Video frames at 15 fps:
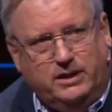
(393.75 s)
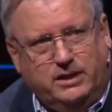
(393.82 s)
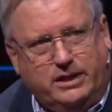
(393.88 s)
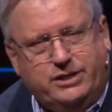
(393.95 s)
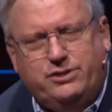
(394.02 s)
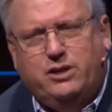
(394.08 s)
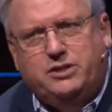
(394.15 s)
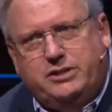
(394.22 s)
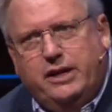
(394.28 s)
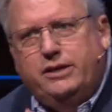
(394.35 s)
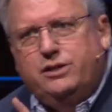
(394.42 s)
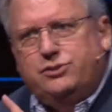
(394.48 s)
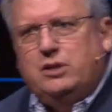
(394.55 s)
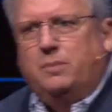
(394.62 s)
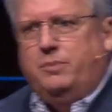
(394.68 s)
And he's going to tell
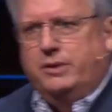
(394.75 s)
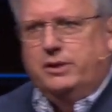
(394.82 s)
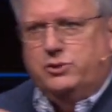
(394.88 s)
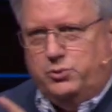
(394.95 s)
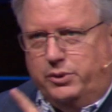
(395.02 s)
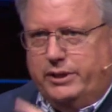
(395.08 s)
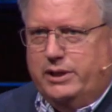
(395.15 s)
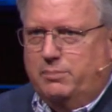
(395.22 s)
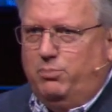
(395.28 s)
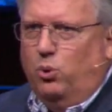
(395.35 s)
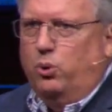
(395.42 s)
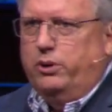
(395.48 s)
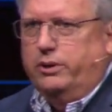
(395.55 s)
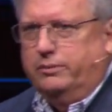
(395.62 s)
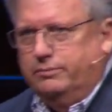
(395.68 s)
you something that's really
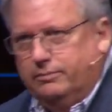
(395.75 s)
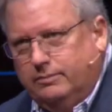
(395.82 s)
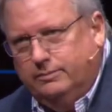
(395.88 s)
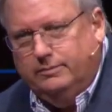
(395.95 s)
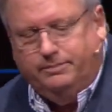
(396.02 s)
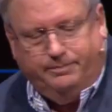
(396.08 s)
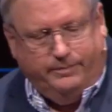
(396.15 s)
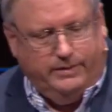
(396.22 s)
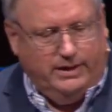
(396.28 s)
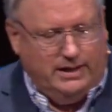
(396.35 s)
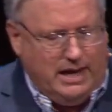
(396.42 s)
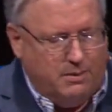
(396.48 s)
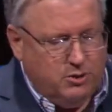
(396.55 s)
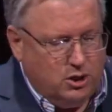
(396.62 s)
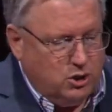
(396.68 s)
important.
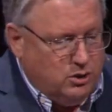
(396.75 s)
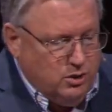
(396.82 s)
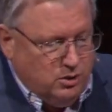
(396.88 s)
I'm going to